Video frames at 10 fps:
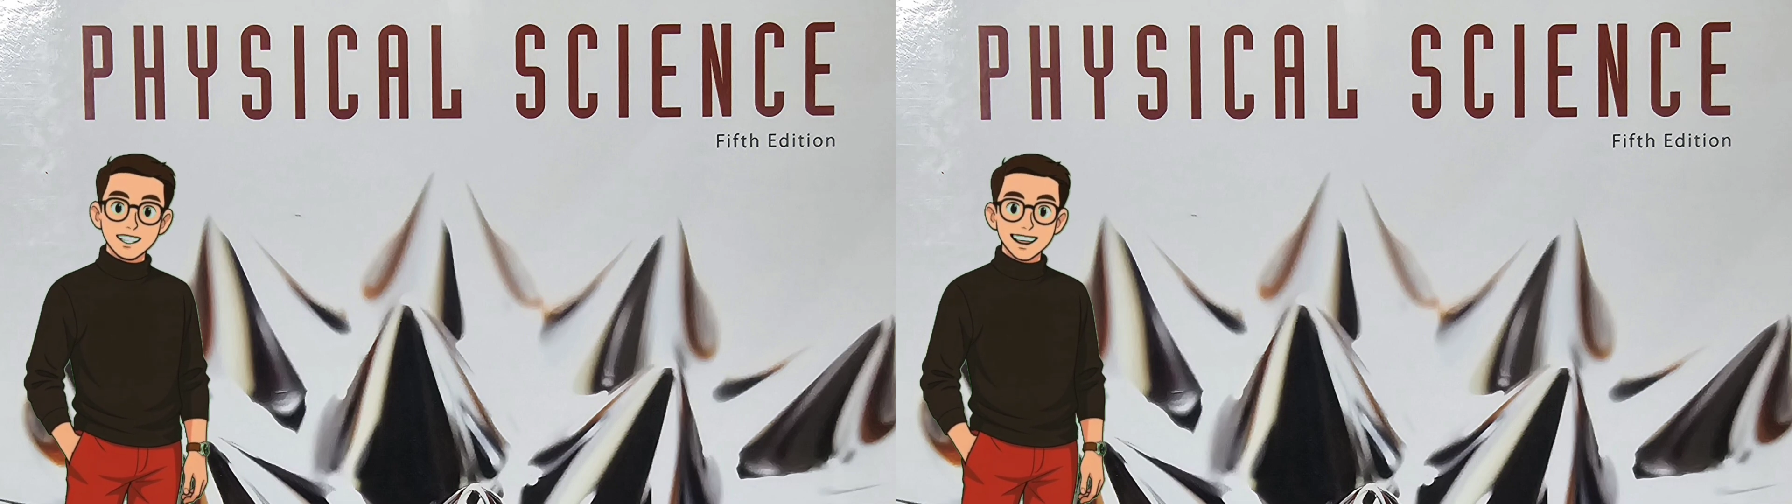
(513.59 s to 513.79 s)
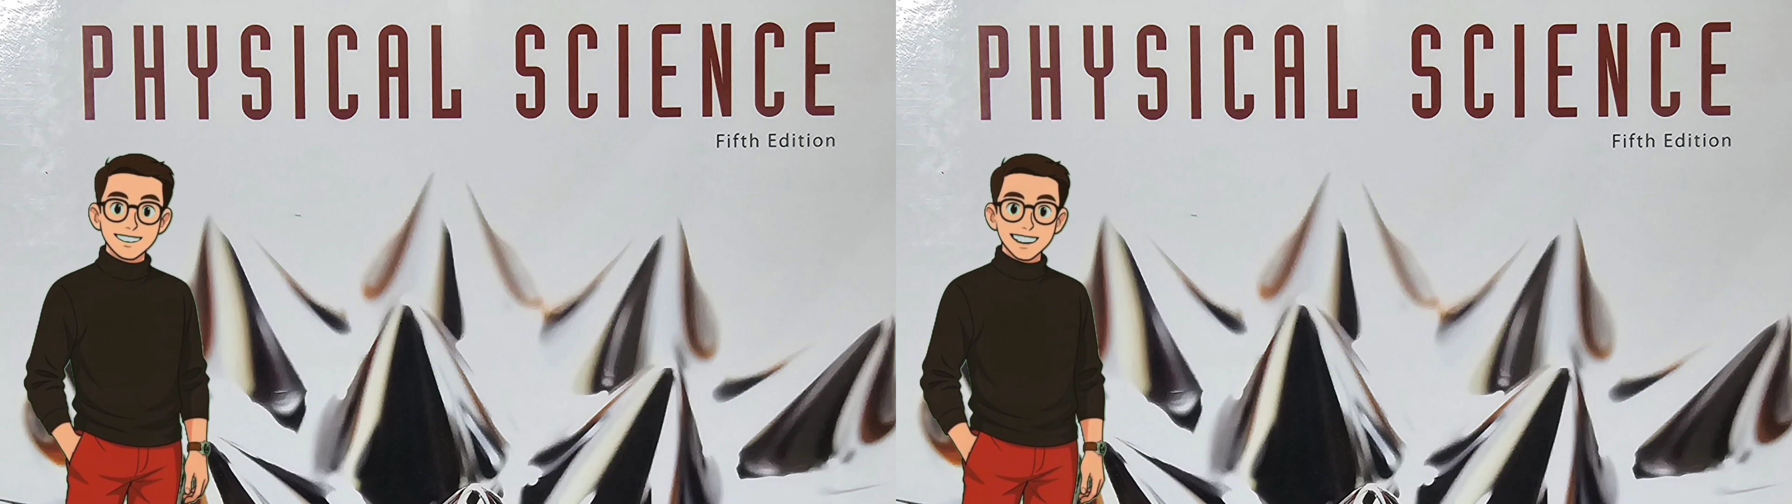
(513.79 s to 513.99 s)

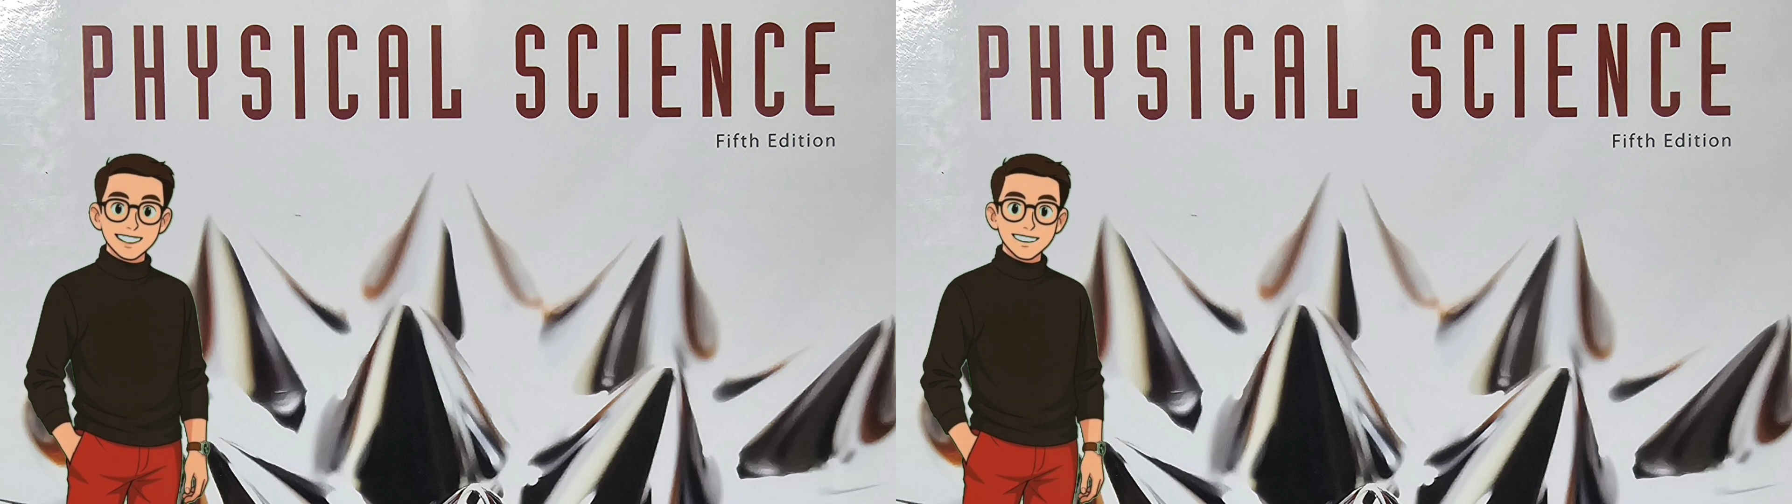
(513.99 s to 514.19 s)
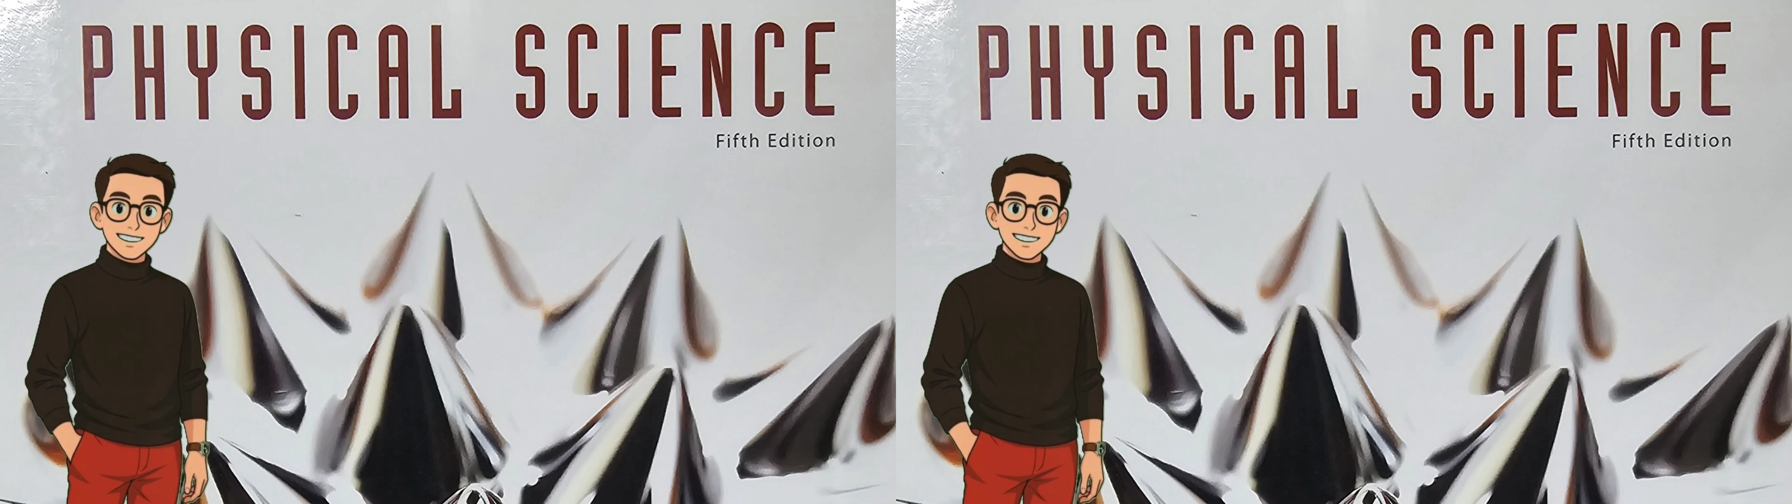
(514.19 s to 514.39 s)
the
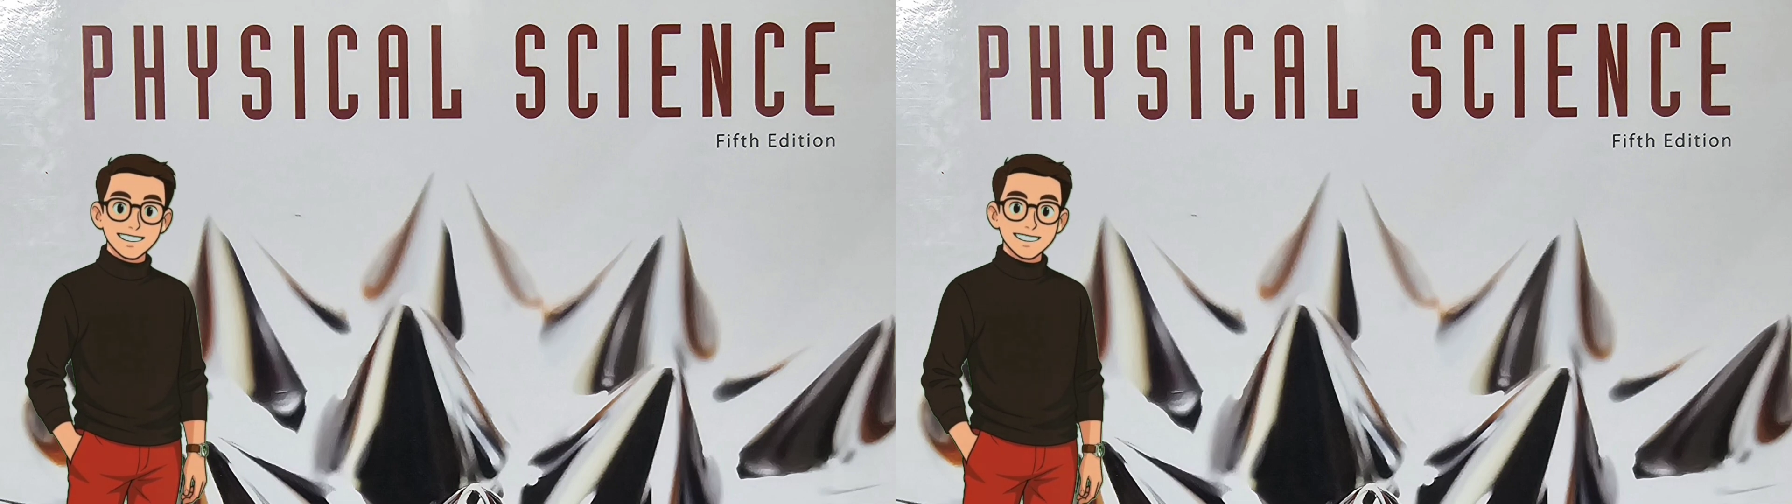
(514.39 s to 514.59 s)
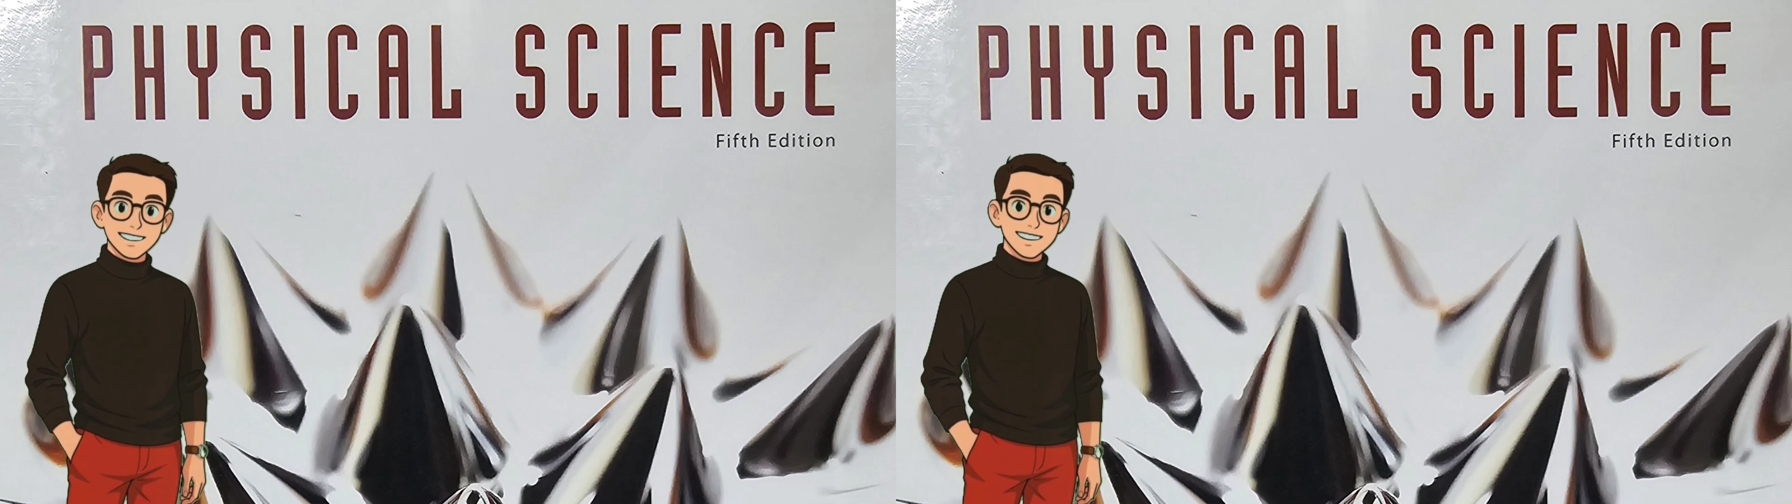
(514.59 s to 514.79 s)
restoring
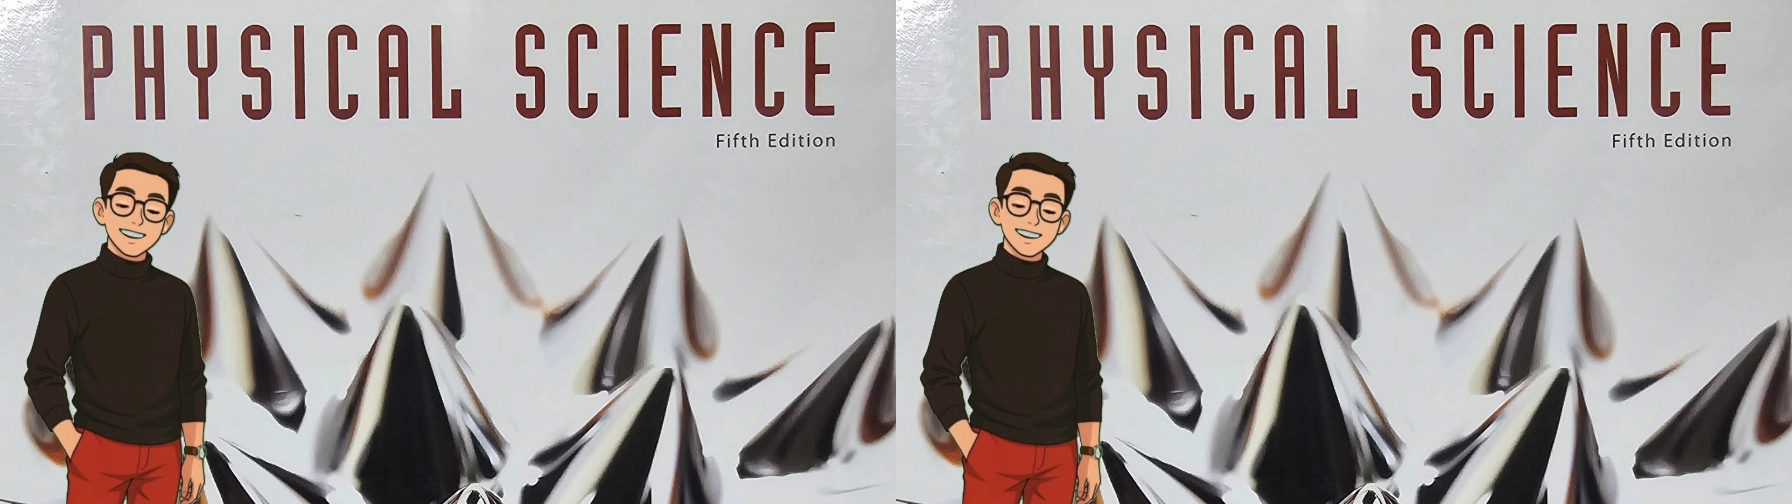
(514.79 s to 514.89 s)
force